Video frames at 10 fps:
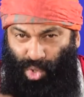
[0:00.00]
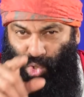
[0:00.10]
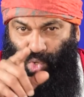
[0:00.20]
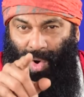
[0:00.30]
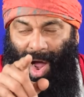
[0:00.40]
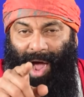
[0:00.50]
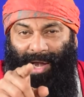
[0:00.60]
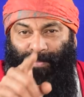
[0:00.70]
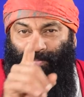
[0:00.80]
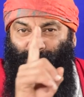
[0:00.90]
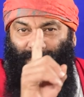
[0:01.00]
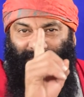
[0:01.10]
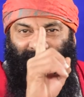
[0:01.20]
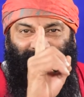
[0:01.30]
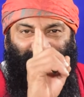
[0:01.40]
You are a poor
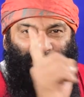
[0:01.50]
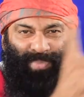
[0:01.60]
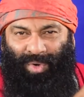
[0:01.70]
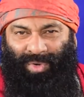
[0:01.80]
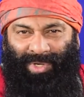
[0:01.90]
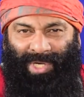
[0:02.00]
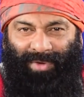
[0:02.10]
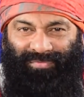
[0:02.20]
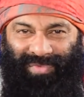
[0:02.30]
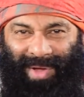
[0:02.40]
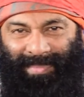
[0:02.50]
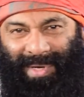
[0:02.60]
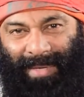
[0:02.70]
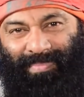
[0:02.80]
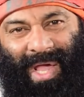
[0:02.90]
if you have broken your
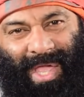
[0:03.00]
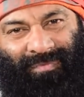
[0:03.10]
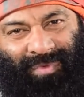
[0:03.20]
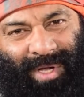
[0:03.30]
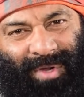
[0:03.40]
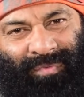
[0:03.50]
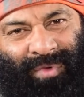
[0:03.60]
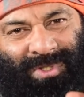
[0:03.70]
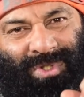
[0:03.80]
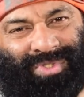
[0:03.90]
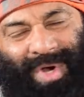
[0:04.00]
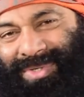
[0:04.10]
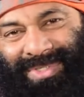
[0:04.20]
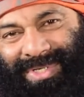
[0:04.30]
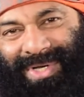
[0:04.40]
family, if you refuse to
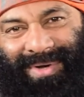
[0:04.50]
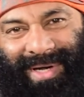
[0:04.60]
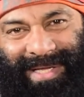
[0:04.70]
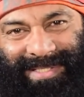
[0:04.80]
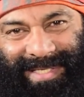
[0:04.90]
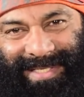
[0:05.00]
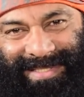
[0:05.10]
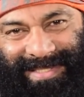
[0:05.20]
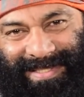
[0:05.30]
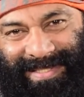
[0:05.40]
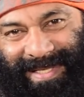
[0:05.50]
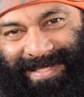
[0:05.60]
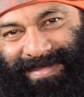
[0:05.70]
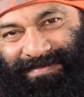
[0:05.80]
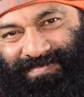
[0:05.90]
talk to your ladies
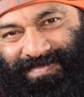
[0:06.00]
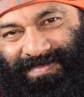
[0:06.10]
messages.